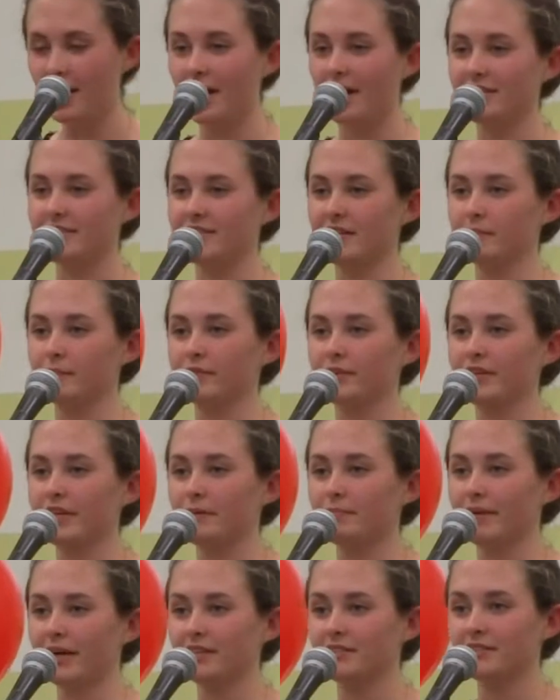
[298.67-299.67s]
assembling
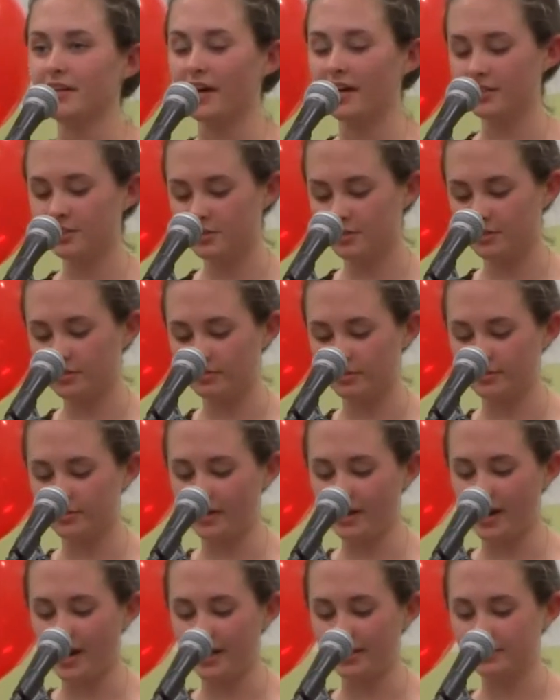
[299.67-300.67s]
it by touch with
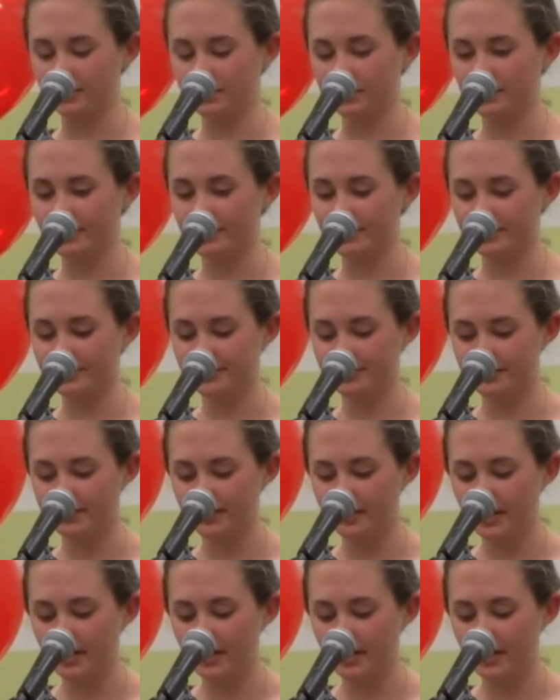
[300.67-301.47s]
our eyes closed,